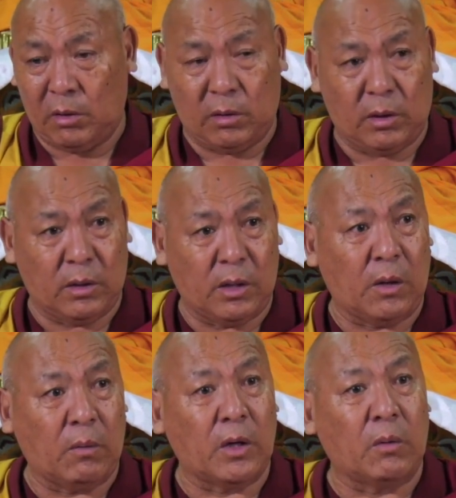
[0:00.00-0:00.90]
the, the
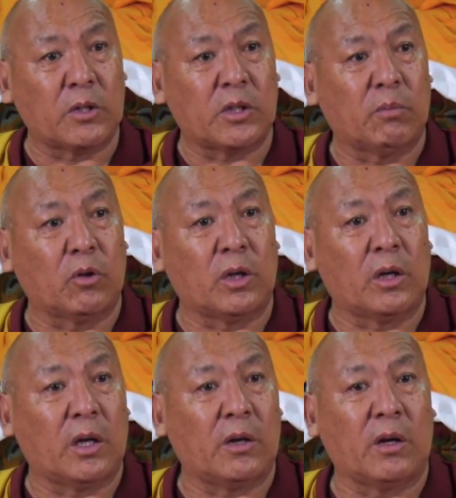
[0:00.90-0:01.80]
day when he was about
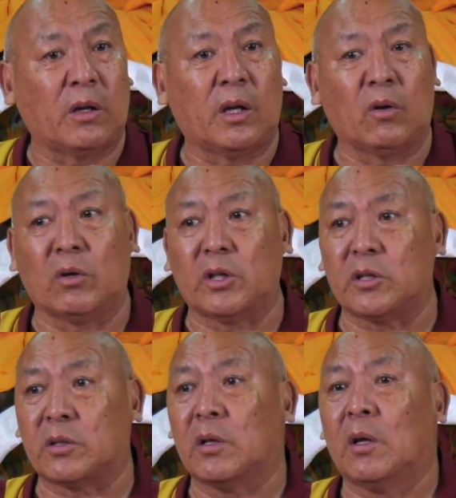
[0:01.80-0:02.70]
enlightened, then all
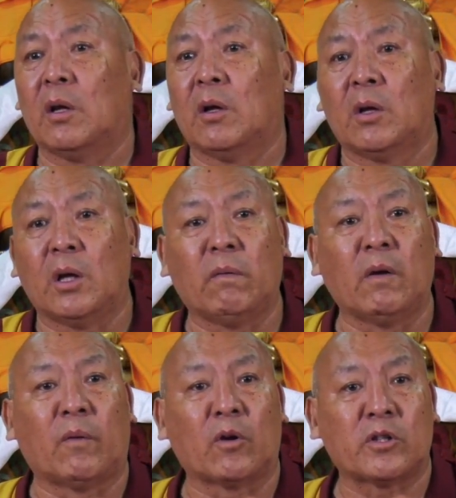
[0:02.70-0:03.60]
these
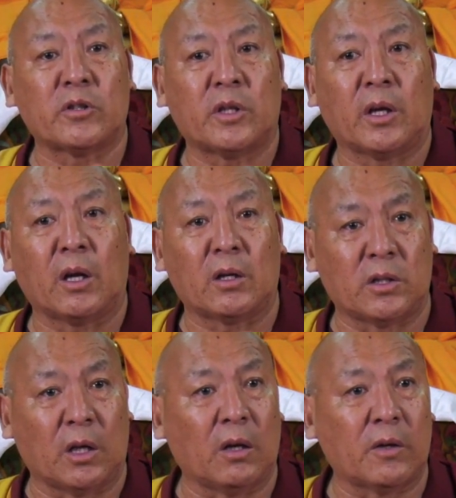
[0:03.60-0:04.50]
evil forces, they get
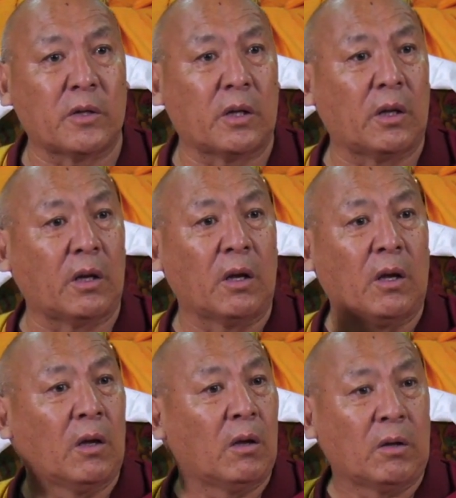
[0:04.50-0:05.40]
jealous, and then
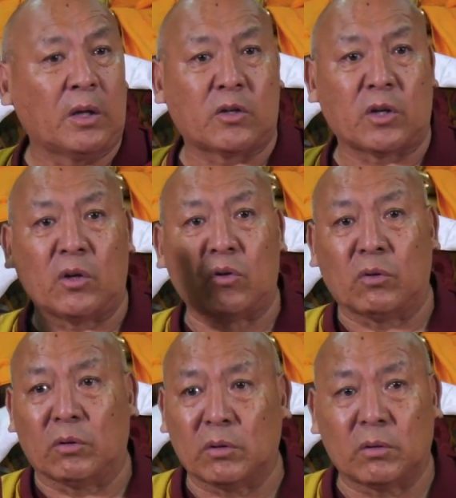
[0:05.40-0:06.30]
they try
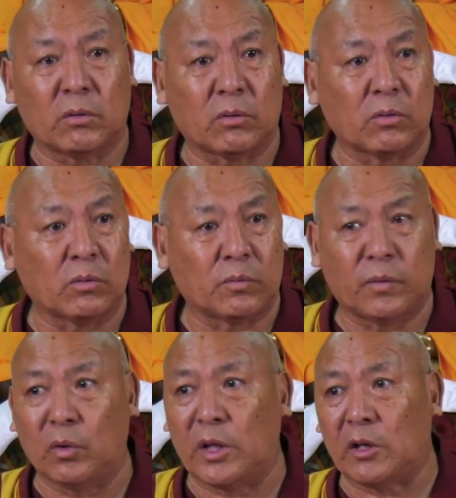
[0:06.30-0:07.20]
to do
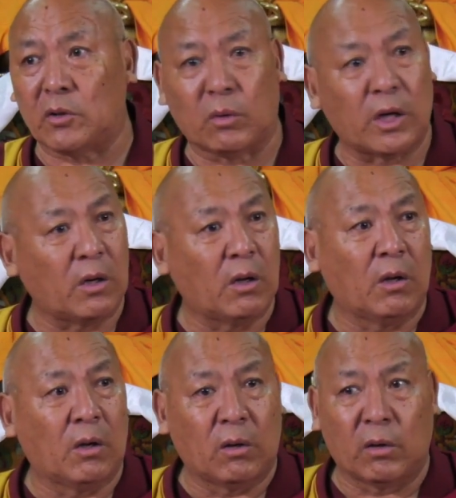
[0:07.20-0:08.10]
few things. One,
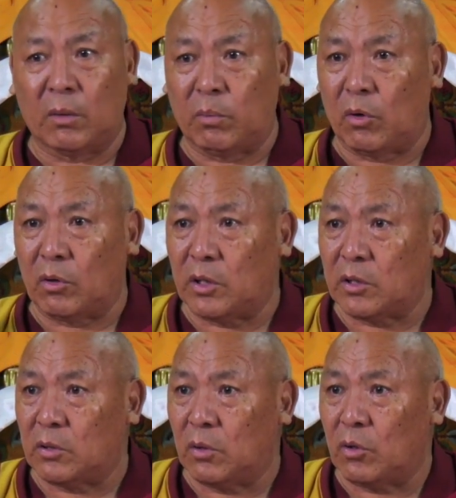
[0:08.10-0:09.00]
they brought
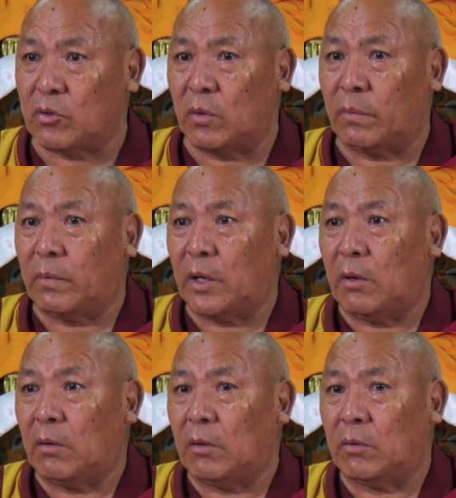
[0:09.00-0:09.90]
this host of,
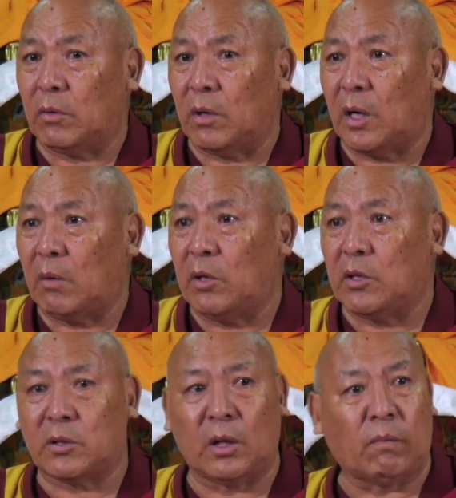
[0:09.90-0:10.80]
you know,
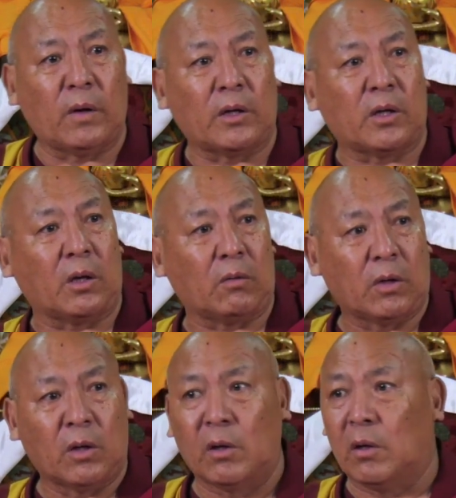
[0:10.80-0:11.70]
armies inflicting,